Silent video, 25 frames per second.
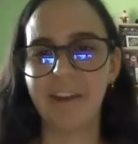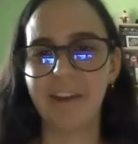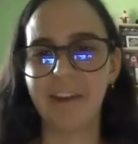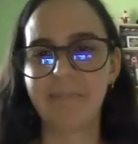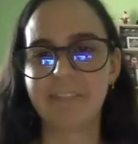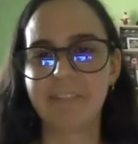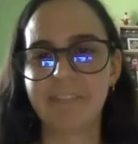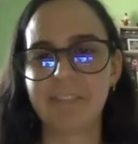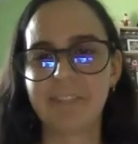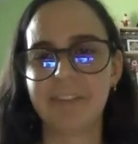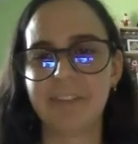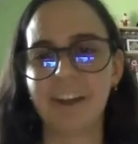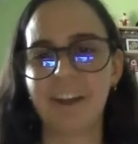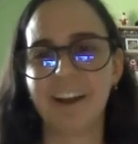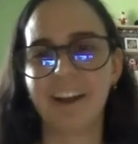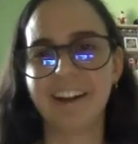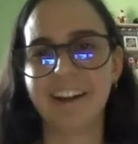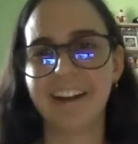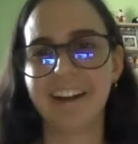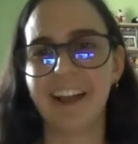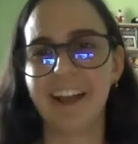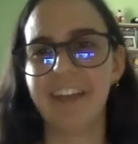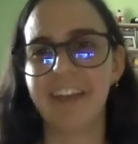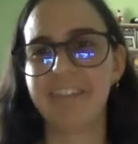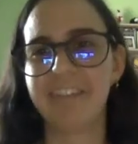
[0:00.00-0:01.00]
So not
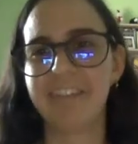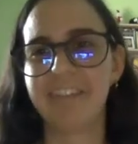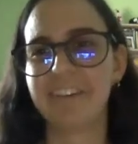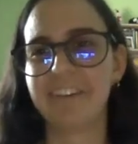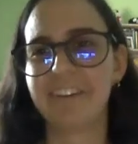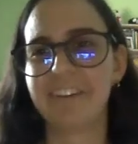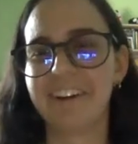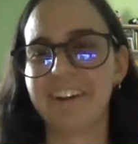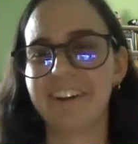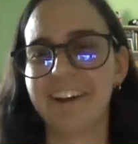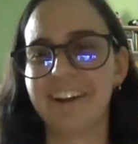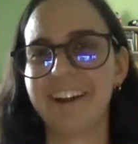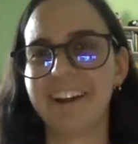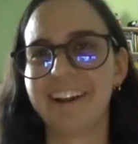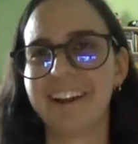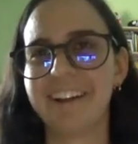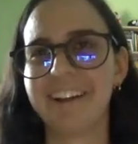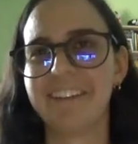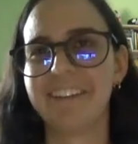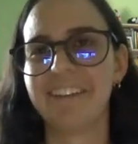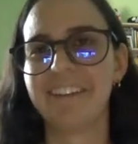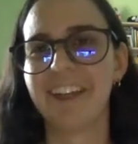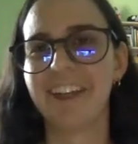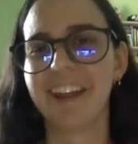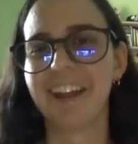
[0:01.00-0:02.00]
everyone,
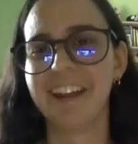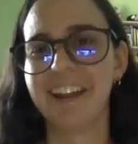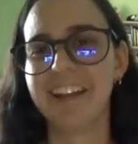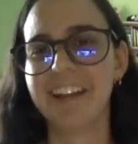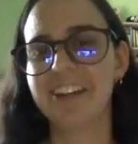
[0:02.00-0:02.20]
right?